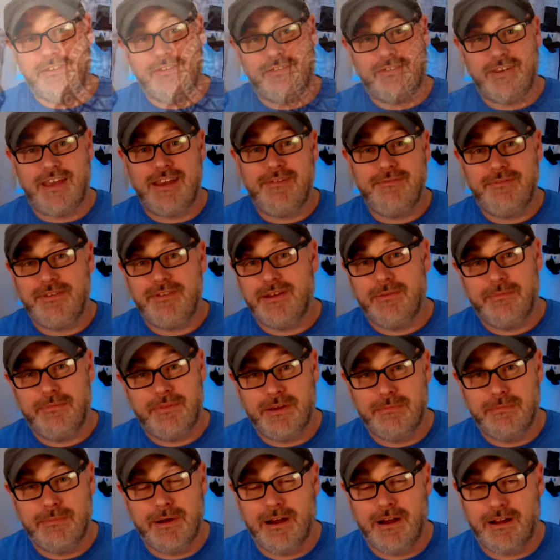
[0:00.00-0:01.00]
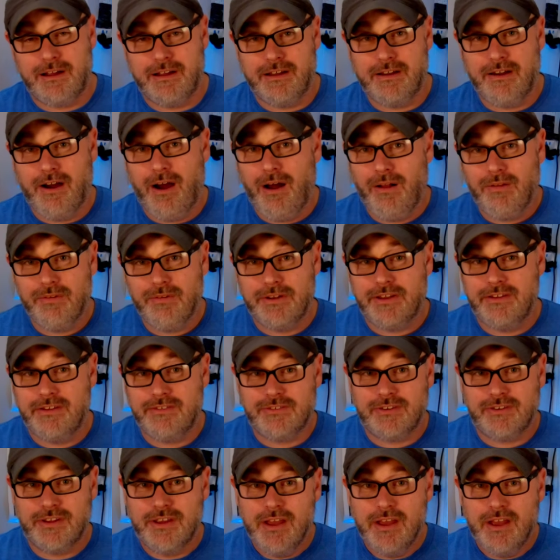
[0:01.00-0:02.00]
safety of the American
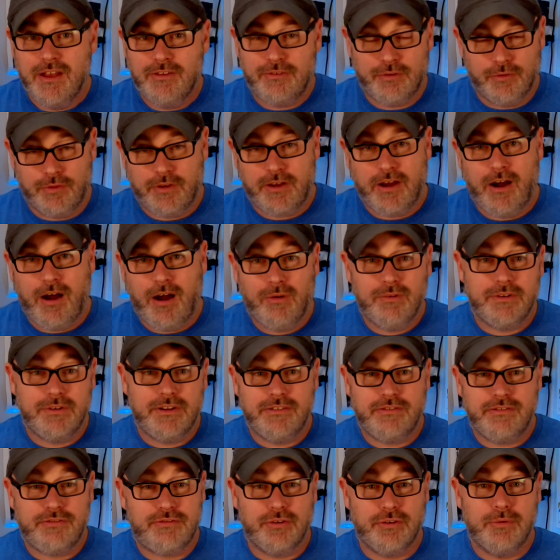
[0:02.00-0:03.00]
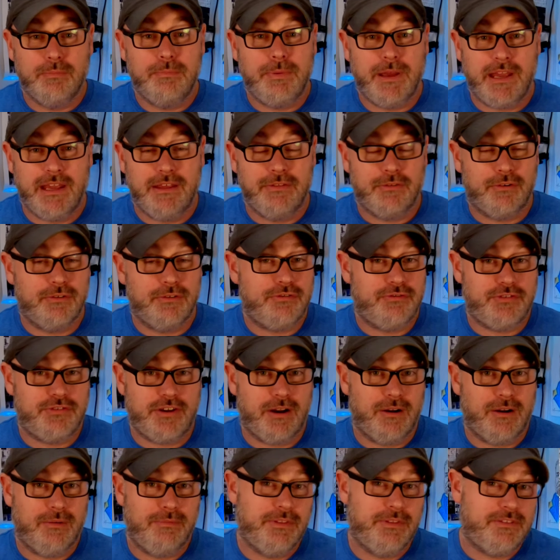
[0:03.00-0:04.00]
colonists, so the colonists should pay their
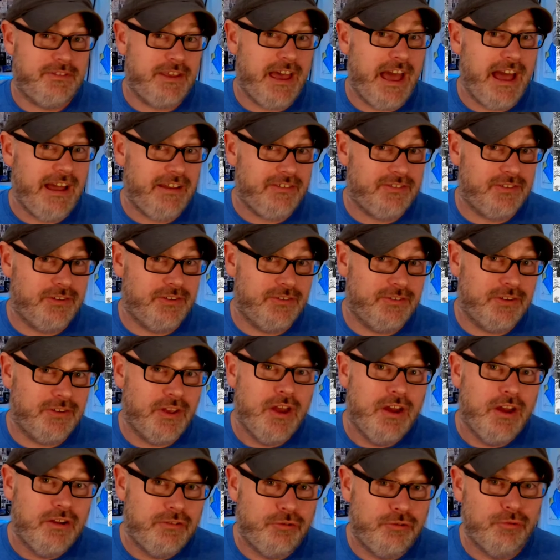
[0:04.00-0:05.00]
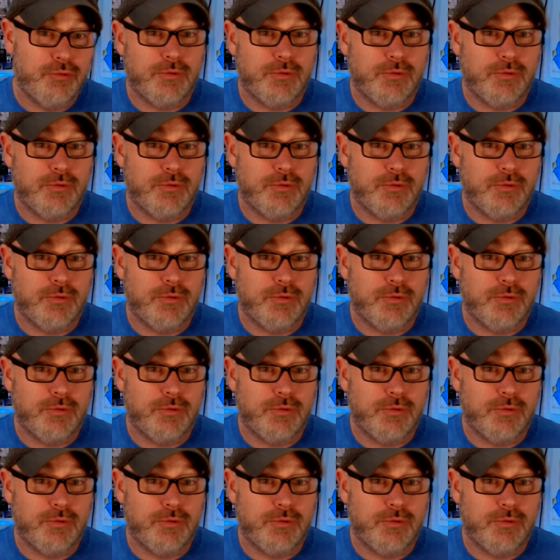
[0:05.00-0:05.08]
share of the taxes to